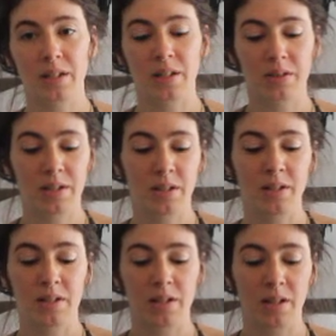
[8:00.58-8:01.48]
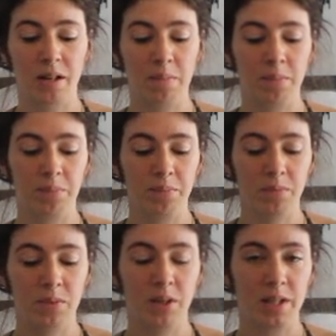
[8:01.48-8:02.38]
there's this
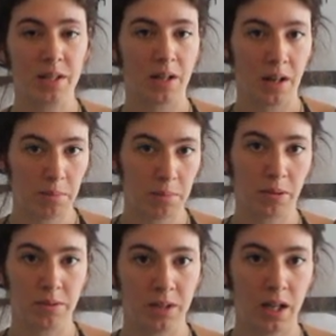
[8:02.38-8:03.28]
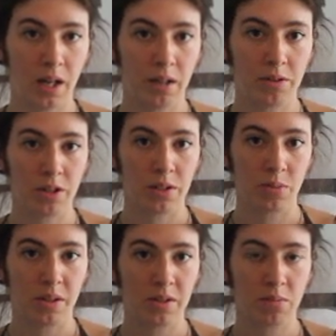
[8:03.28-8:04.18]
you guys can kind of be prone to that energy
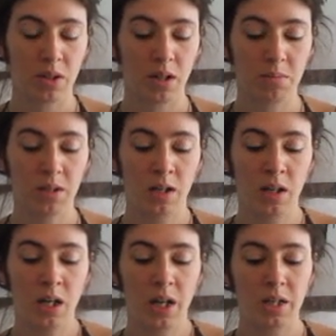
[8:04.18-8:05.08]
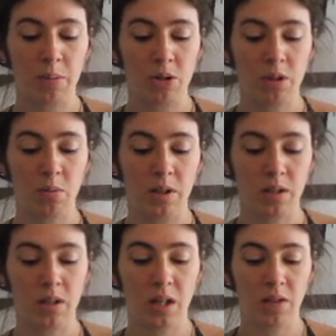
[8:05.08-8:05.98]
as well sometimes, especially
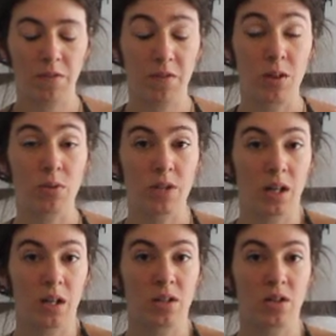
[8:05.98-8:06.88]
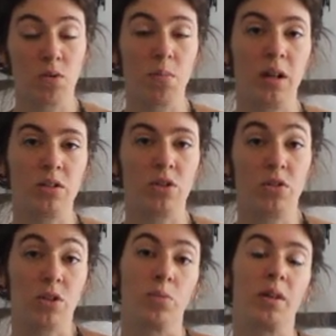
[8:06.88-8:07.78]
when it feels like it's too much. You
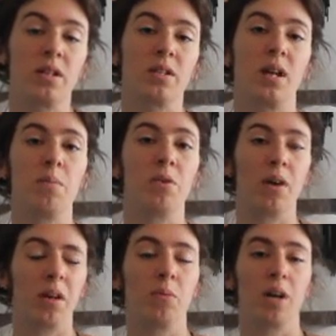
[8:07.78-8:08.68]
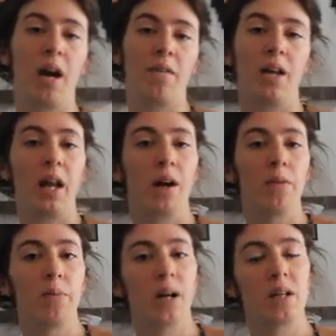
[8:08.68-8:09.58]
just want to escape. You kind of want to have that
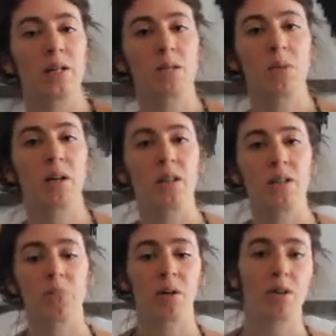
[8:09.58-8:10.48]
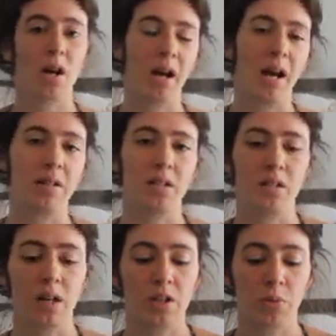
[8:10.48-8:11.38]
out-of-body experience where you're not as
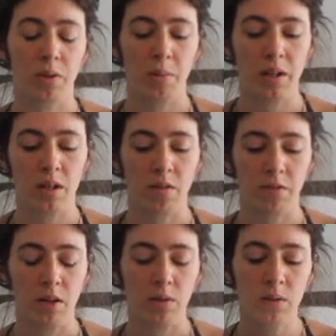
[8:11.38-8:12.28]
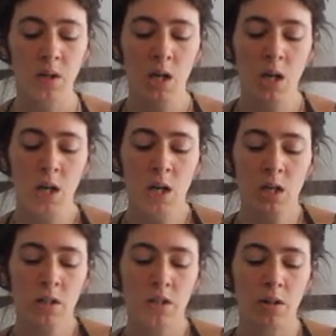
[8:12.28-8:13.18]
in touch with the way that you feel.
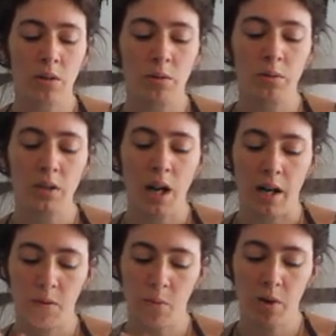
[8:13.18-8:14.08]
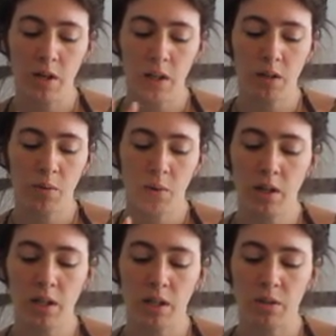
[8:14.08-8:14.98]
So yeah, work and
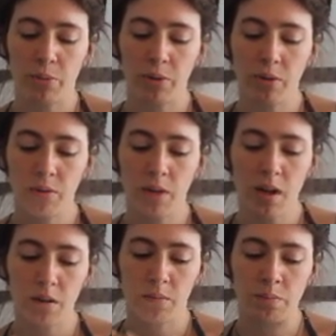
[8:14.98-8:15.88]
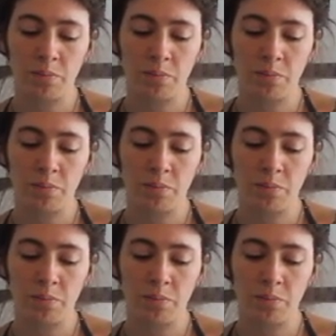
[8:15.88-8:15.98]
explore through that.